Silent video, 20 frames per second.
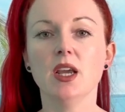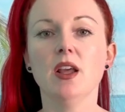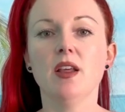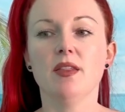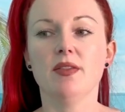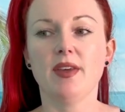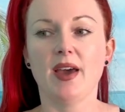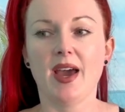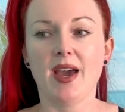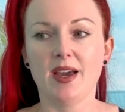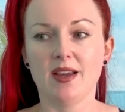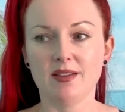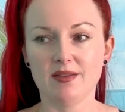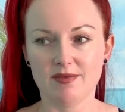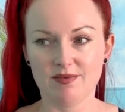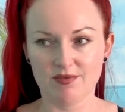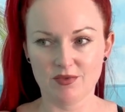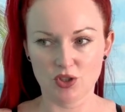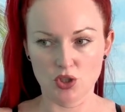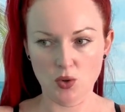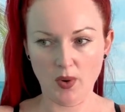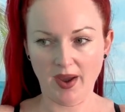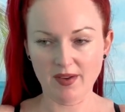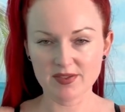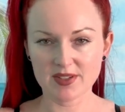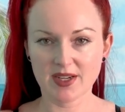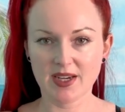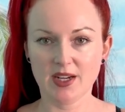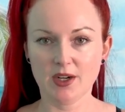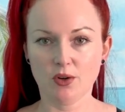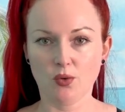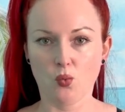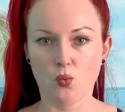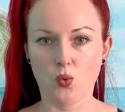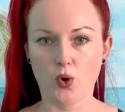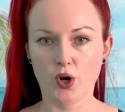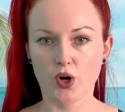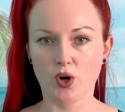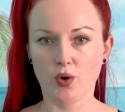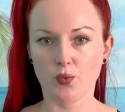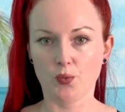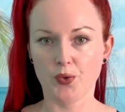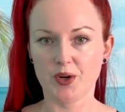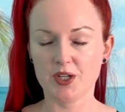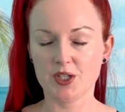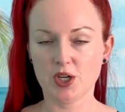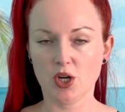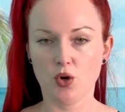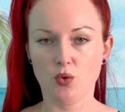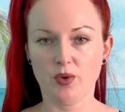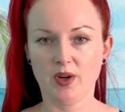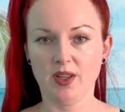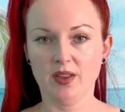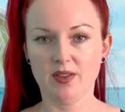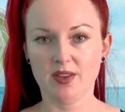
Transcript: that you have to kind of work on retoning